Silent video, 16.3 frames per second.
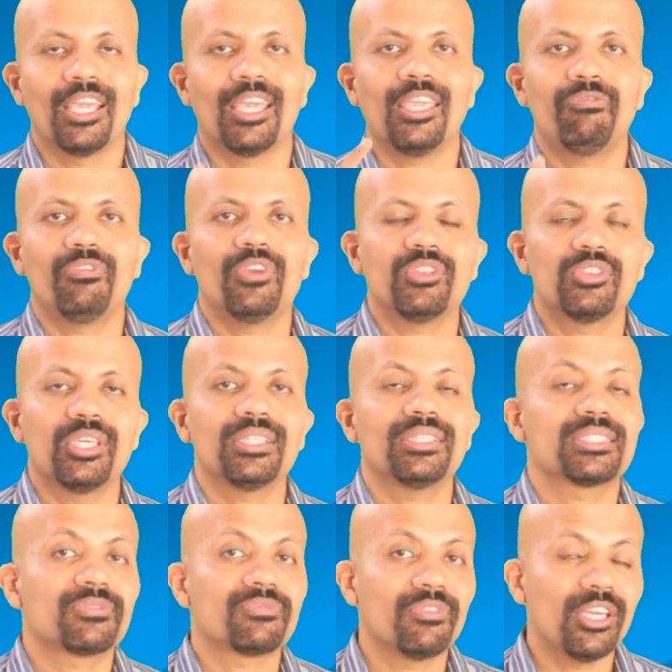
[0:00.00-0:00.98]
If you think
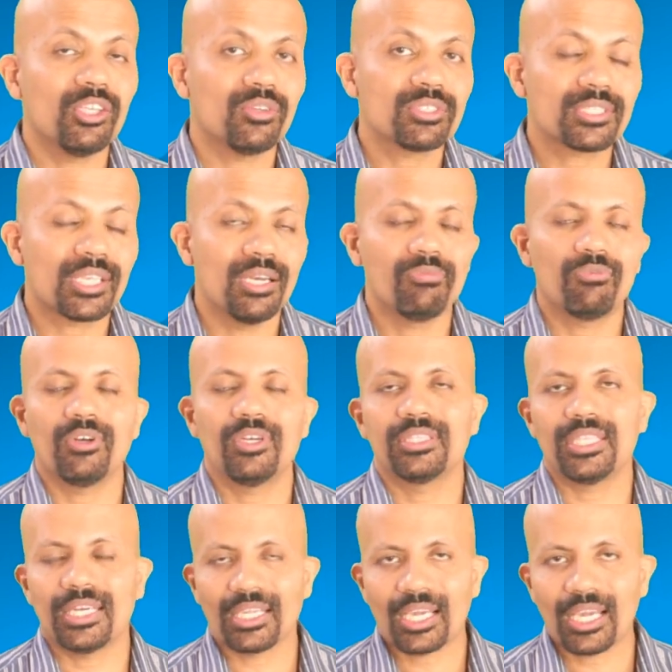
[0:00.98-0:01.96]
this video is helpful
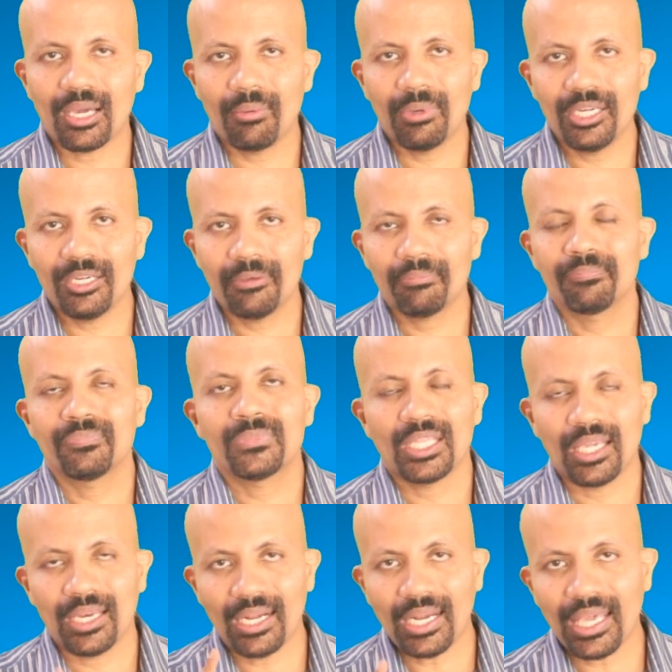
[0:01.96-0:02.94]
then comment,
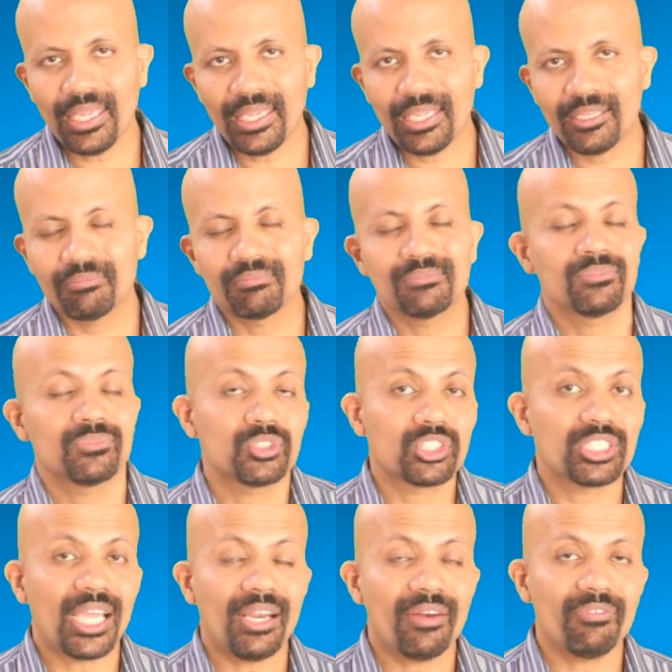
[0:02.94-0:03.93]
like,
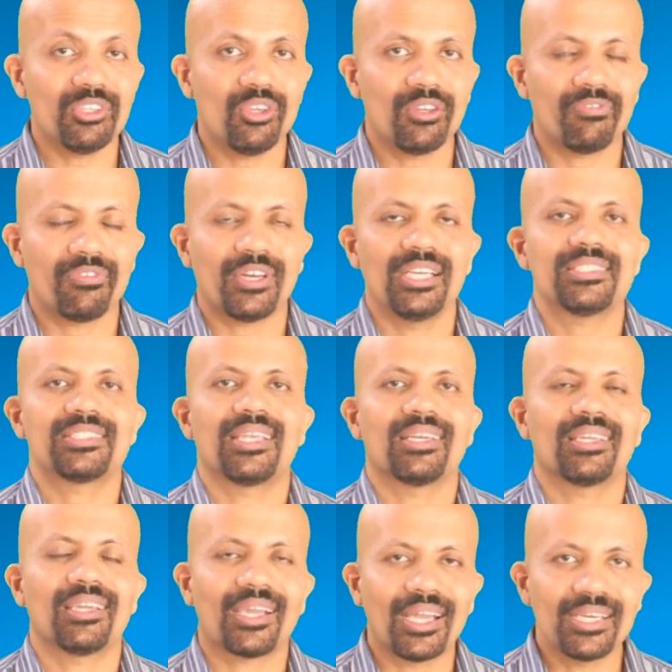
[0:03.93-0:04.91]
share with your friends
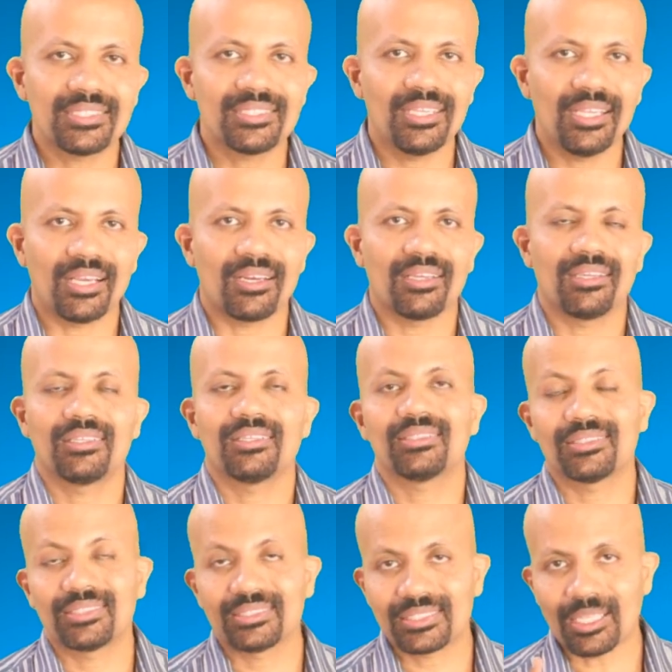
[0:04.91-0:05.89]
and consider
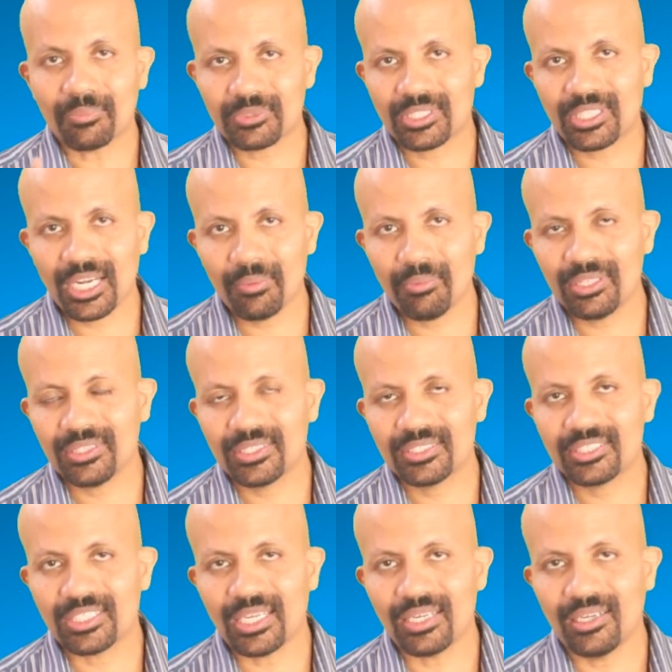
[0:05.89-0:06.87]
subscribing
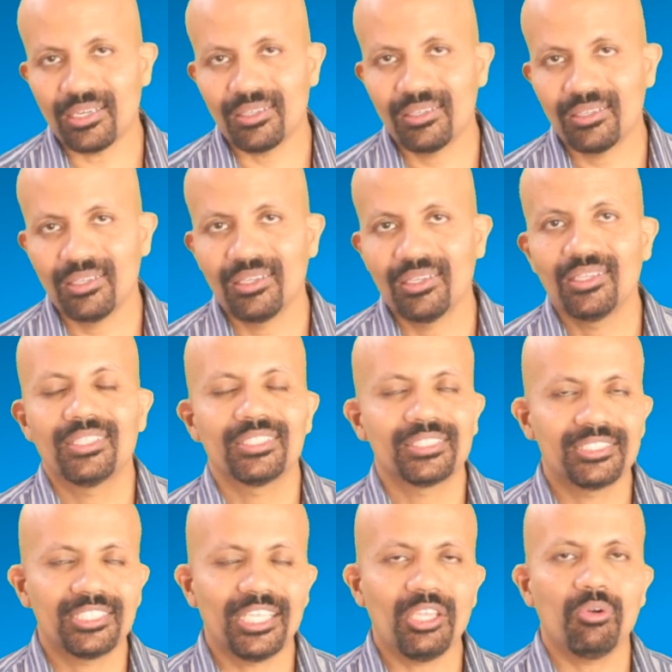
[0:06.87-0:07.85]
this channel.
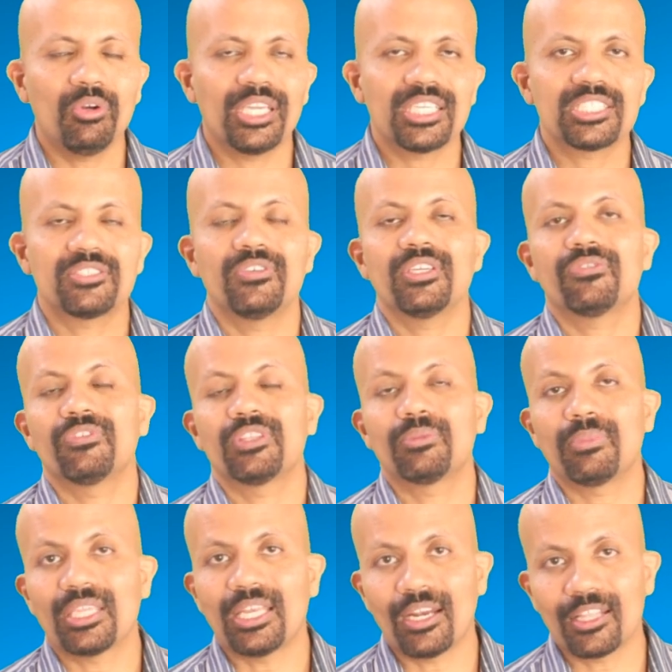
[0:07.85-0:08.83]
See you next week with
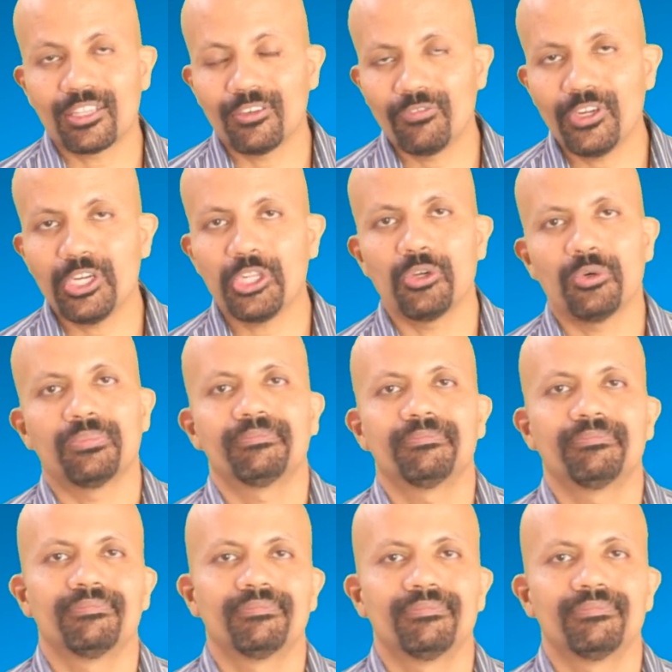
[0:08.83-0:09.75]
my another video.